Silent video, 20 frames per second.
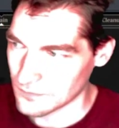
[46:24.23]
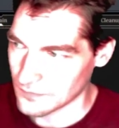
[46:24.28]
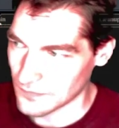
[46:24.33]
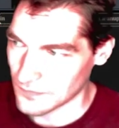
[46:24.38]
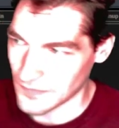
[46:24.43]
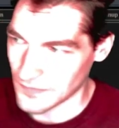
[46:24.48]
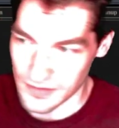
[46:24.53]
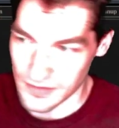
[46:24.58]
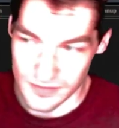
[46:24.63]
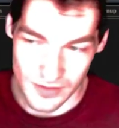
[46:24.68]

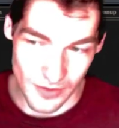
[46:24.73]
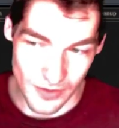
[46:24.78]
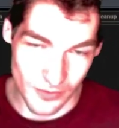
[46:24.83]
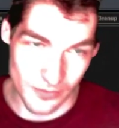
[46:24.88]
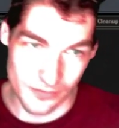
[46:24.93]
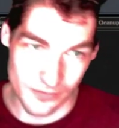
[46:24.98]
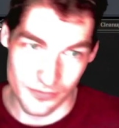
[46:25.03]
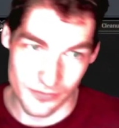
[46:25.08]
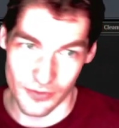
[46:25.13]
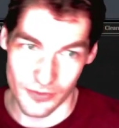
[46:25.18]
He's going
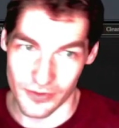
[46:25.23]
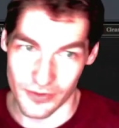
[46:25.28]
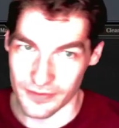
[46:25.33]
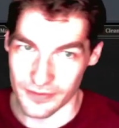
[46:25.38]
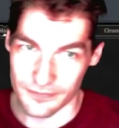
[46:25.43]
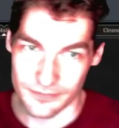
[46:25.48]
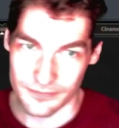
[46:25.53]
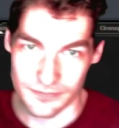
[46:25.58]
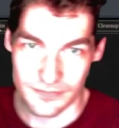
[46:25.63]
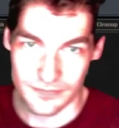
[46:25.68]
for it.
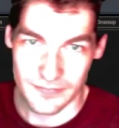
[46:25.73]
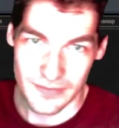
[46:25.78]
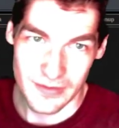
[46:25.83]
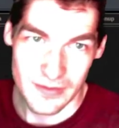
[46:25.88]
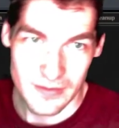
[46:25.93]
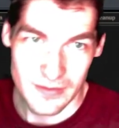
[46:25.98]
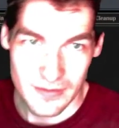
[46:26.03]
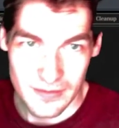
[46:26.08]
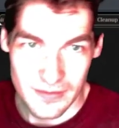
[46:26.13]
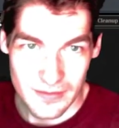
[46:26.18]

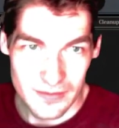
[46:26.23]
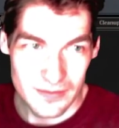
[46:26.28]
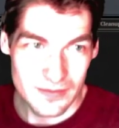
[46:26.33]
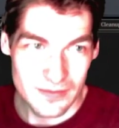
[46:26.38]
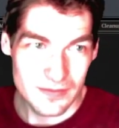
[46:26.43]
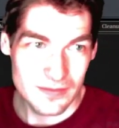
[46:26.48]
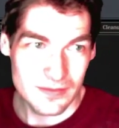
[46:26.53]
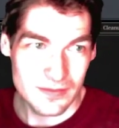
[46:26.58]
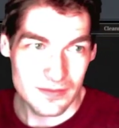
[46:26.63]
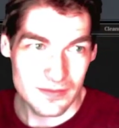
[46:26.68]

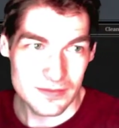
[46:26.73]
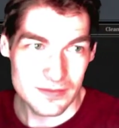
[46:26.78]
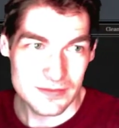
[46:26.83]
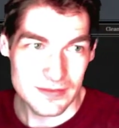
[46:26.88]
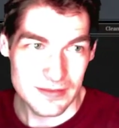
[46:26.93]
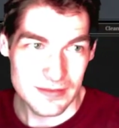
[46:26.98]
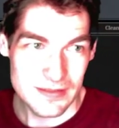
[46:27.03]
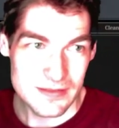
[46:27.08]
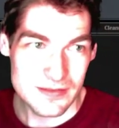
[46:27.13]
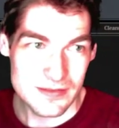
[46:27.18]
Looks like
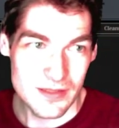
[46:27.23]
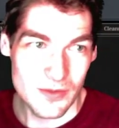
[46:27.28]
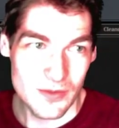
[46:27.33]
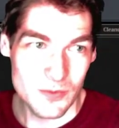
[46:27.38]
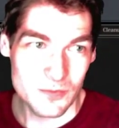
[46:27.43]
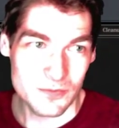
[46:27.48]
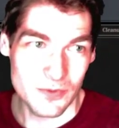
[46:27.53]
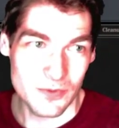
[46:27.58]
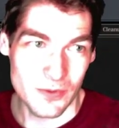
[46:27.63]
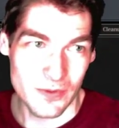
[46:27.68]
he's going
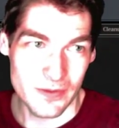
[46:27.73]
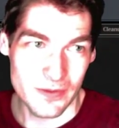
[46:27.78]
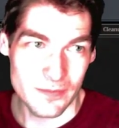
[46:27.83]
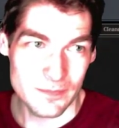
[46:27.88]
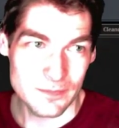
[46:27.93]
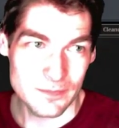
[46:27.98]
for it.